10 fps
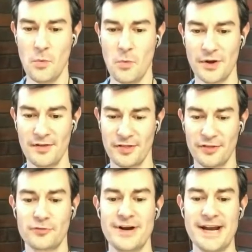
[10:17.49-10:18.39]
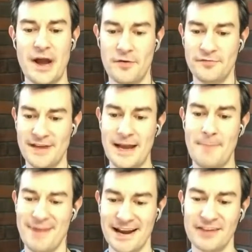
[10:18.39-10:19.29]
what are 3 of the
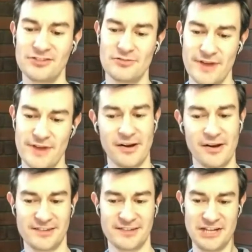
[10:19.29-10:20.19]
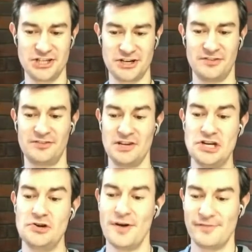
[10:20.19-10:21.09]
biggest realizations that
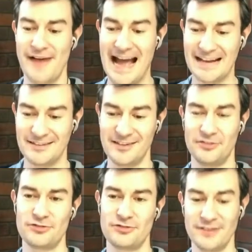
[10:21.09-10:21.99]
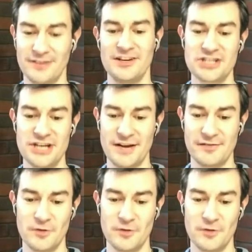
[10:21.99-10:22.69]
you have had since transitioning